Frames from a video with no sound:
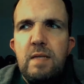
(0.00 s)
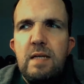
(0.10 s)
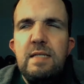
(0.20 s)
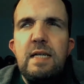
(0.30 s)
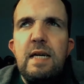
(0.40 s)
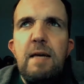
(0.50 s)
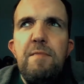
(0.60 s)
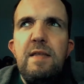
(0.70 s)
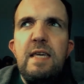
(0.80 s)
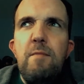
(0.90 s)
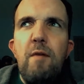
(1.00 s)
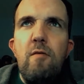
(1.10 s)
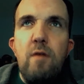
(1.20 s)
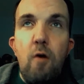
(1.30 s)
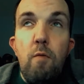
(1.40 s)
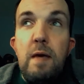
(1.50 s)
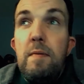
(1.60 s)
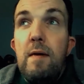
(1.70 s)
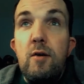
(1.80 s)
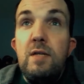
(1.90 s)
It's like I kept thinking about, oh,
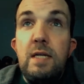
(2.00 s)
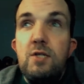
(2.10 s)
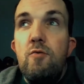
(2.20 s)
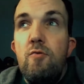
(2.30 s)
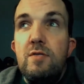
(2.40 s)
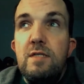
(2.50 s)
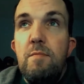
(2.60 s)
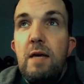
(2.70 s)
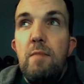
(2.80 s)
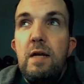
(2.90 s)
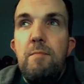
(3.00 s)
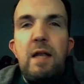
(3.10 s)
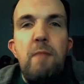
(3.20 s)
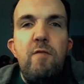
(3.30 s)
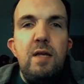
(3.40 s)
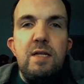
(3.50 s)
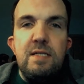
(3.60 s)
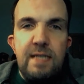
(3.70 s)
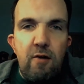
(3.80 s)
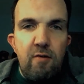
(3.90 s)
maybe I could teach a course and make money, but I'm really
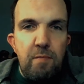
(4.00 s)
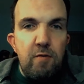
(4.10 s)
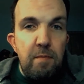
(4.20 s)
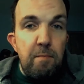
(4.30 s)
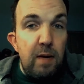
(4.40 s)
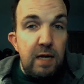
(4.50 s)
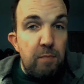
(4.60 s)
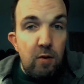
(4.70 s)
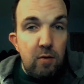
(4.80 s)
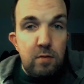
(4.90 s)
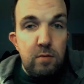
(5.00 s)
just cared about the money part.